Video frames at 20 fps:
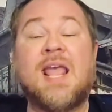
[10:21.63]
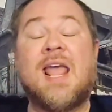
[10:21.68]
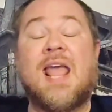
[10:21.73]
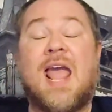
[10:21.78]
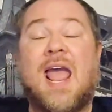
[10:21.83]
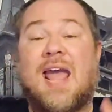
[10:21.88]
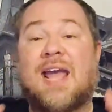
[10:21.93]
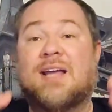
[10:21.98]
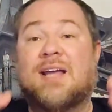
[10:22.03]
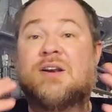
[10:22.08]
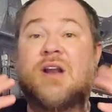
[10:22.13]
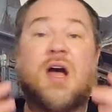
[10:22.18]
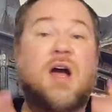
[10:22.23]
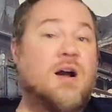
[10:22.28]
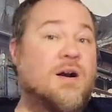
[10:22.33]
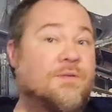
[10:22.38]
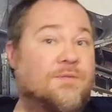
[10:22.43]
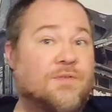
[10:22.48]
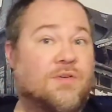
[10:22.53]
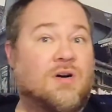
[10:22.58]
And
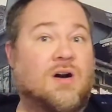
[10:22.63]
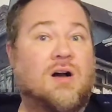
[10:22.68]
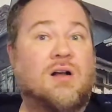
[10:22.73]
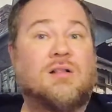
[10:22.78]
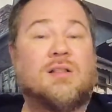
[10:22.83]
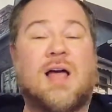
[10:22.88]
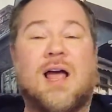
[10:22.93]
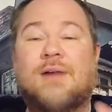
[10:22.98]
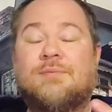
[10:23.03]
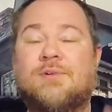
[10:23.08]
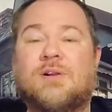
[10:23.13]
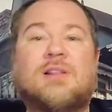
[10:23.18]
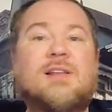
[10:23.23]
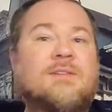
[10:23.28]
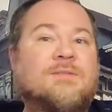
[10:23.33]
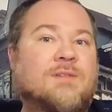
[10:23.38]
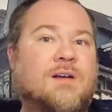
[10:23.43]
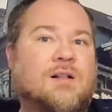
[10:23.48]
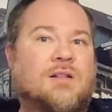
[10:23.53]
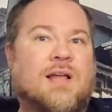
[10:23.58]
overall, I really
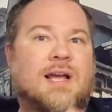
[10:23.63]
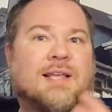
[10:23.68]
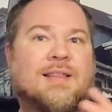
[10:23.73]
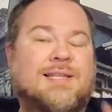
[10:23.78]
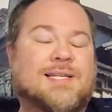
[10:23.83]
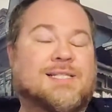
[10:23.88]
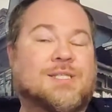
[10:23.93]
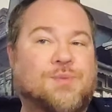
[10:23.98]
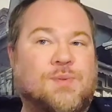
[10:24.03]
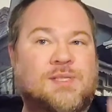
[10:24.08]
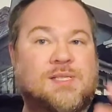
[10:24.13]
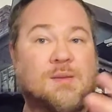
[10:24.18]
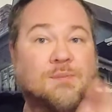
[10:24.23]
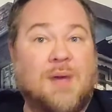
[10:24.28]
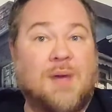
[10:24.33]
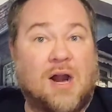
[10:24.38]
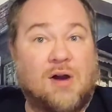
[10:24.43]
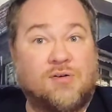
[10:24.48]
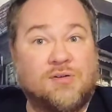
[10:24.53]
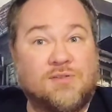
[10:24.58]
felt like this was a
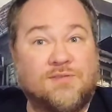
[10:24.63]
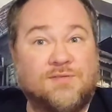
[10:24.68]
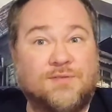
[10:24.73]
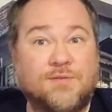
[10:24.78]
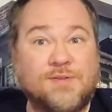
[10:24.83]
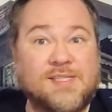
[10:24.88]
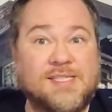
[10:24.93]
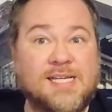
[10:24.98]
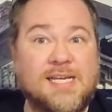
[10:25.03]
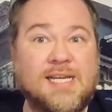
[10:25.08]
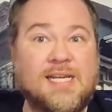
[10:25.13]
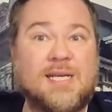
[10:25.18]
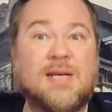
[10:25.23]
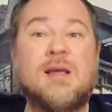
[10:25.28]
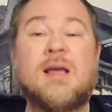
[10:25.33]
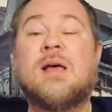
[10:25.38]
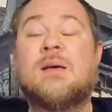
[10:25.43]
powerful scene